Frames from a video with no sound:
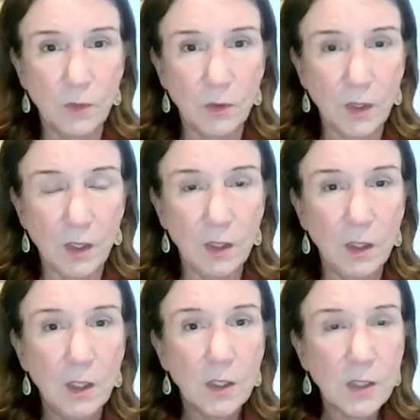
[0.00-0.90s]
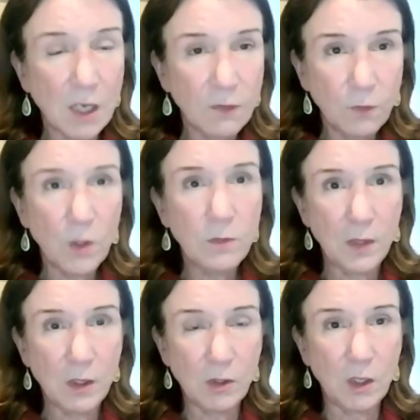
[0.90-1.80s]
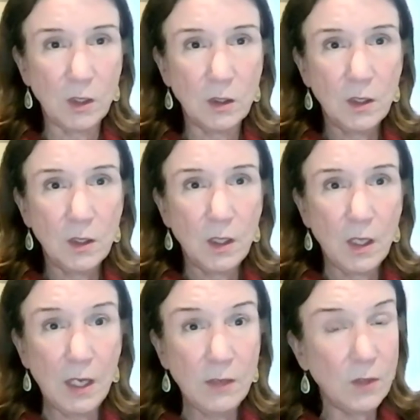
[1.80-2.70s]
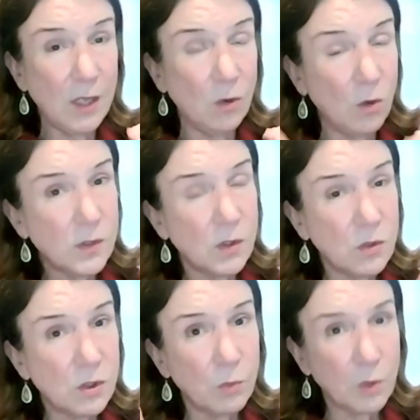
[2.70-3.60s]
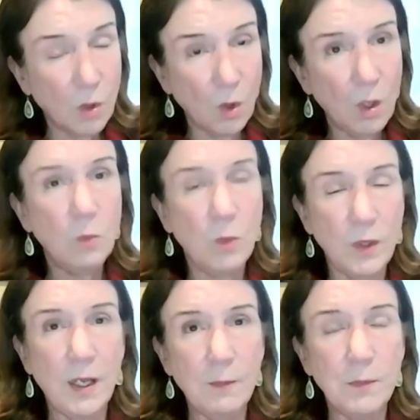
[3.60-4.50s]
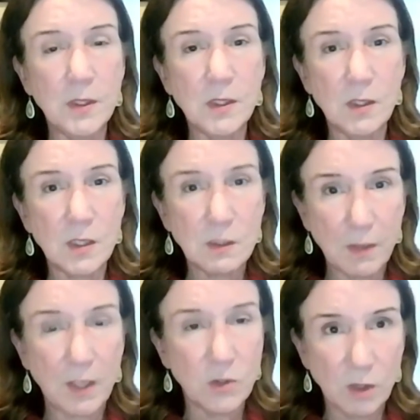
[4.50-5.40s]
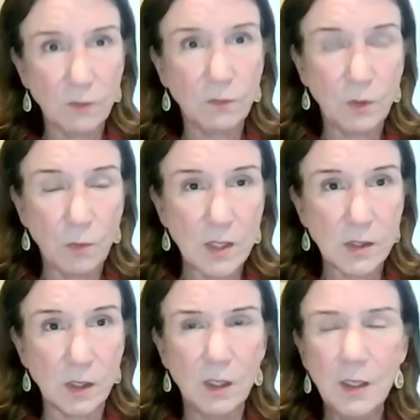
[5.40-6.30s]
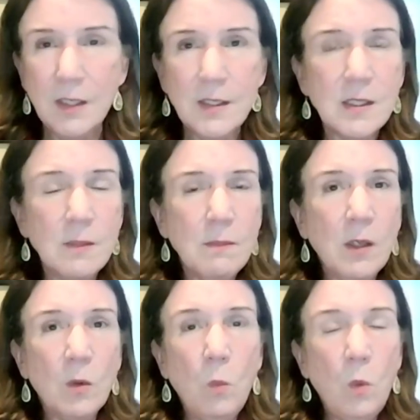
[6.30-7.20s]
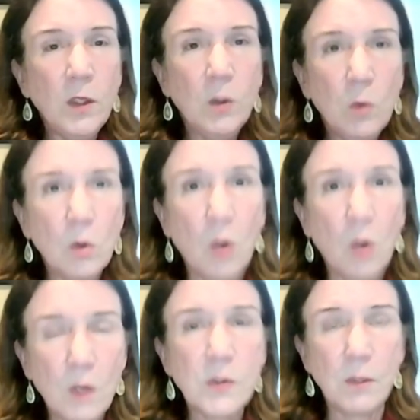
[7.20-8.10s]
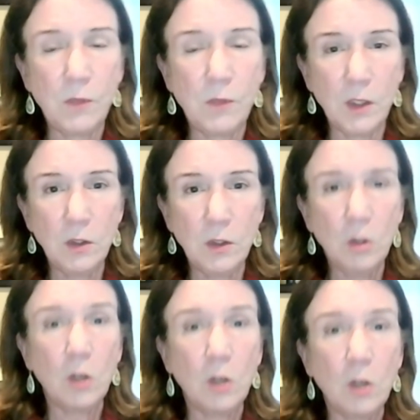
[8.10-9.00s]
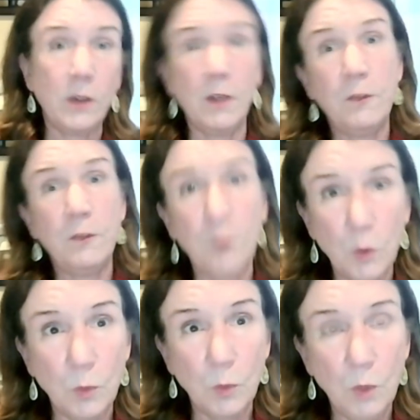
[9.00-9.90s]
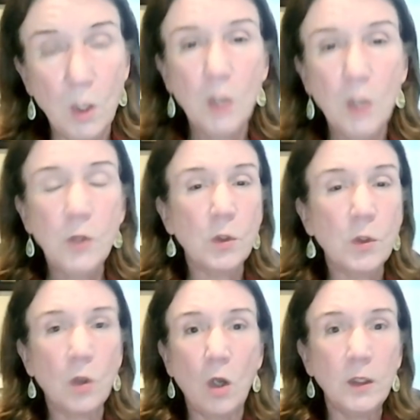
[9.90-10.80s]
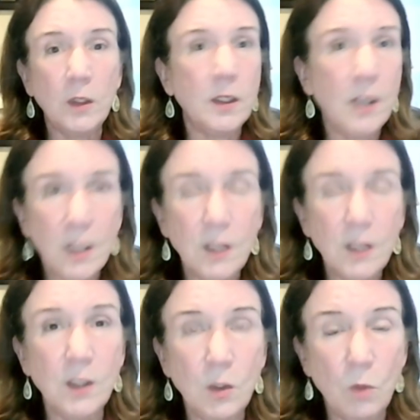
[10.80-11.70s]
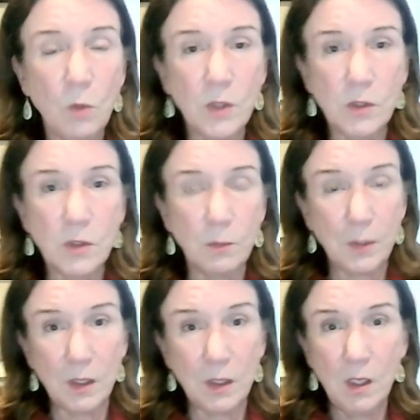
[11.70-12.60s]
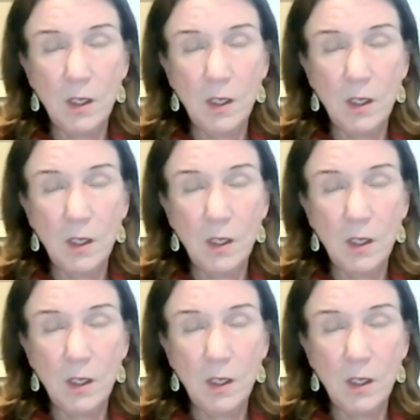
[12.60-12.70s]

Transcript: okay typhoid mary and and also to recall what happened in the spanish influenza it doesn't matter what you call something you could call it the flu you could call it anything you want to but